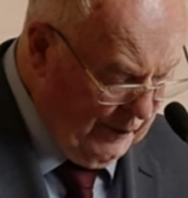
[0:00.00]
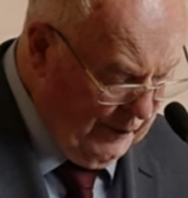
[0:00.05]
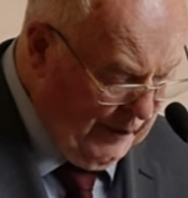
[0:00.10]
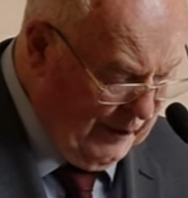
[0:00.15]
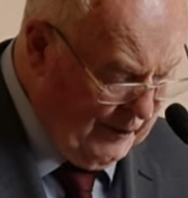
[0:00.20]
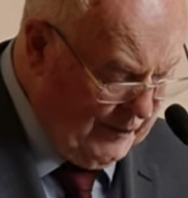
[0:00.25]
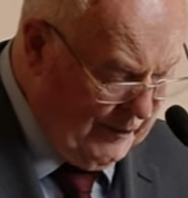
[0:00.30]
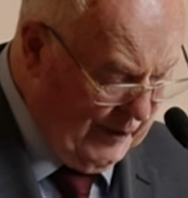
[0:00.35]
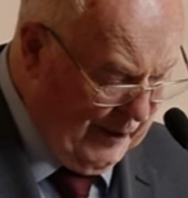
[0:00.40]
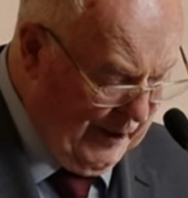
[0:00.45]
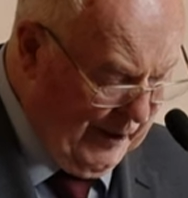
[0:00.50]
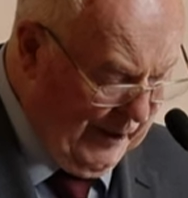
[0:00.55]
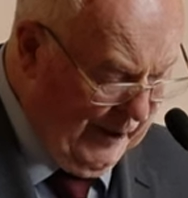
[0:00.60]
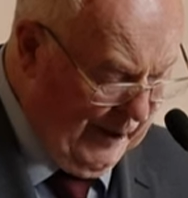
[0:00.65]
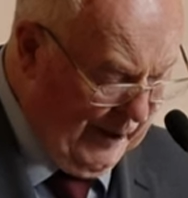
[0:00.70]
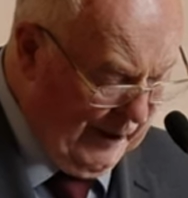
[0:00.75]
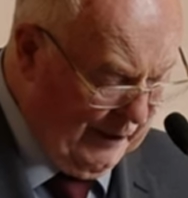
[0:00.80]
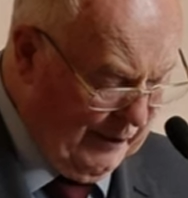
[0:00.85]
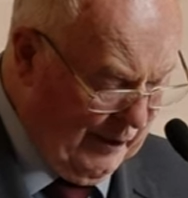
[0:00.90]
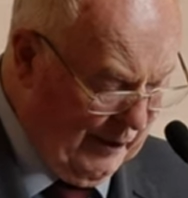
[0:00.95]
ye see
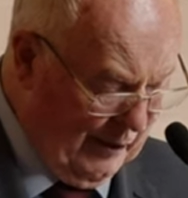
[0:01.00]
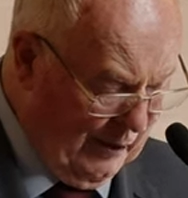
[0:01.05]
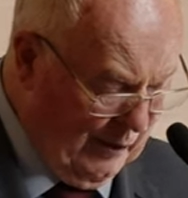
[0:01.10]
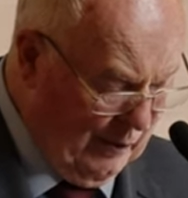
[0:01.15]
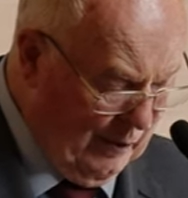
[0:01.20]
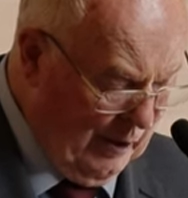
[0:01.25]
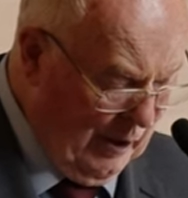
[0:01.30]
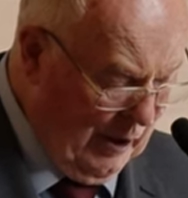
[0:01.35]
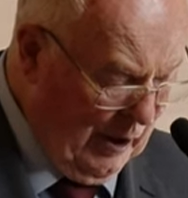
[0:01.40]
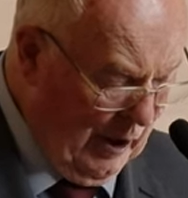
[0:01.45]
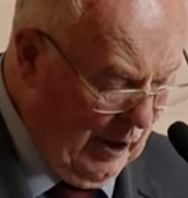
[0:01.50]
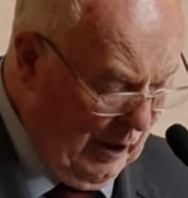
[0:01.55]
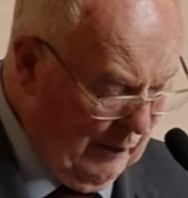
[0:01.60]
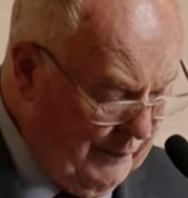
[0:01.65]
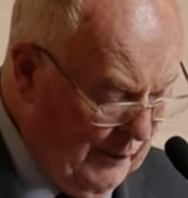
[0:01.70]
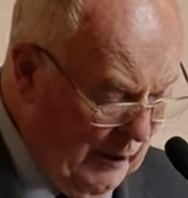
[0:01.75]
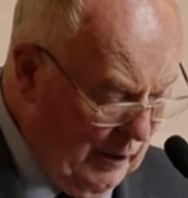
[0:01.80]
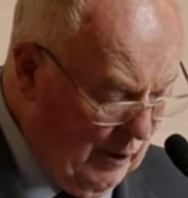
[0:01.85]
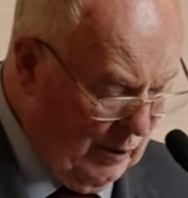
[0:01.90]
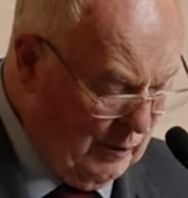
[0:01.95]
and know of
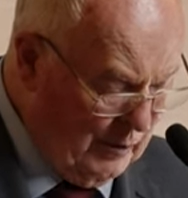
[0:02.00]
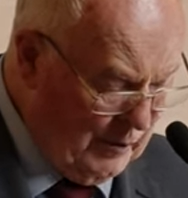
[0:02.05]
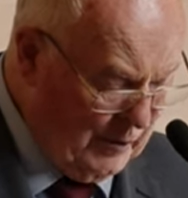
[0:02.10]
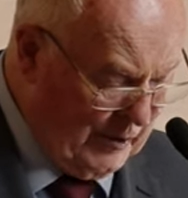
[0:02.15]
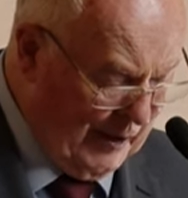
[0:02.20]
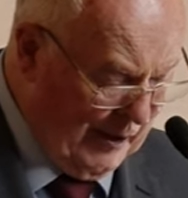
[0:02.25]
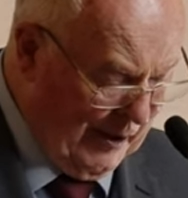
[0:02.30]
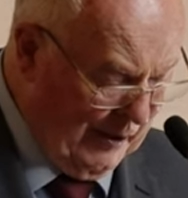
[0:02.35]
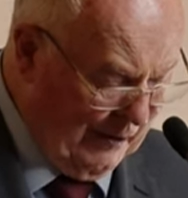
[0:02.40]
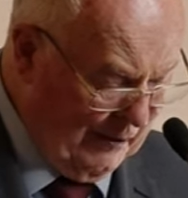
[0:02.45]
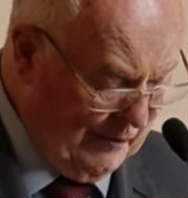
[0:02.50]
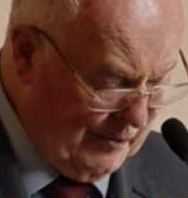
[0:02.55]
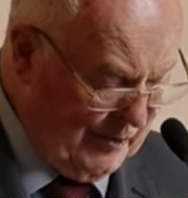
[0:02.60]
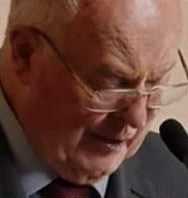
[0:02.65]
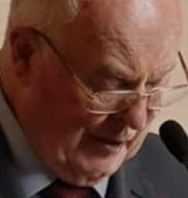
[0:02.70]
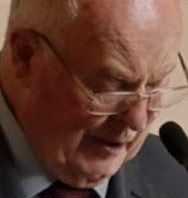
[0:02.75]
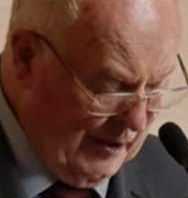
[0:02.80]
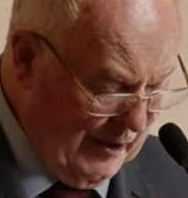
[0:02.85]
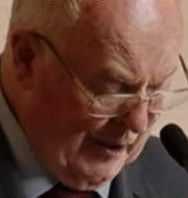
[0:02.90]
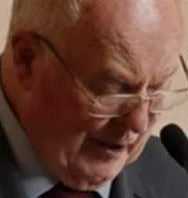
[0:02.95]
your own
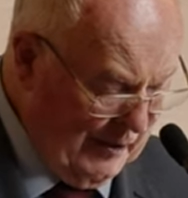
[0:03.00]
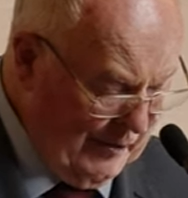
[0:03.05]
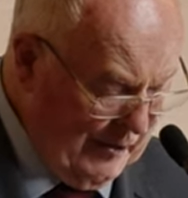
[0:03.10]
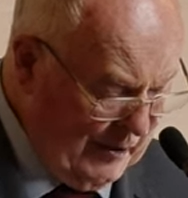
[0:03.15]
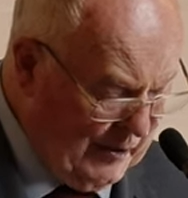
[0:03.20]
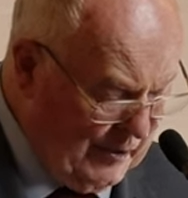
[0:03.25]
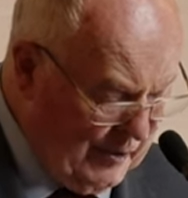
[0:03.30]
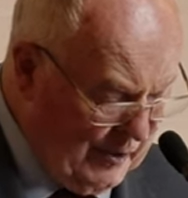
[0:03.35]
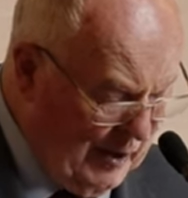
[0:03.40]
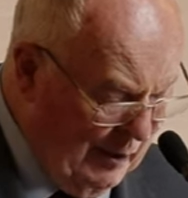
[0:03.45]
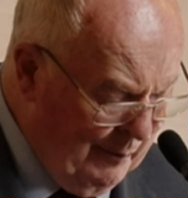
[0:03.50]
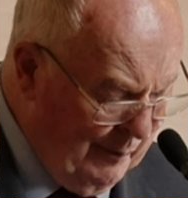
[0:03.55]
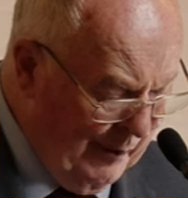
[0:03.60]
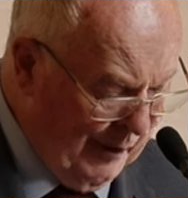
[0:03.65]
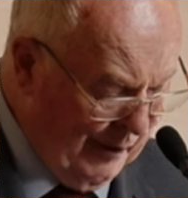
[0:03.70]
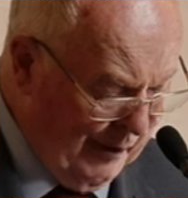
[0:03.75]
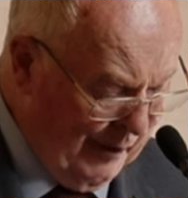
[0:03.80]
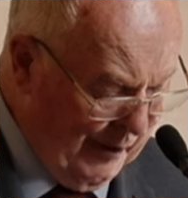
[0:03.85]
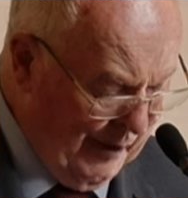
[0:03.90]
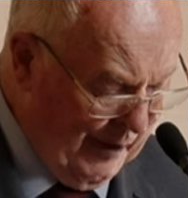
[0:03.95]
selves that
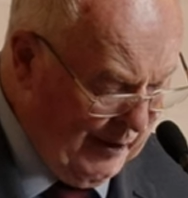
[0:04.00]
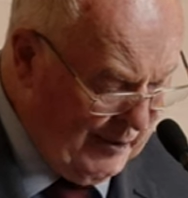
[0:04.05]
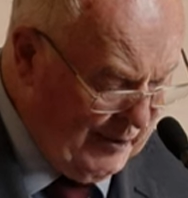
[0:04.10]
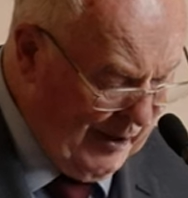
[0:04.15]
summer is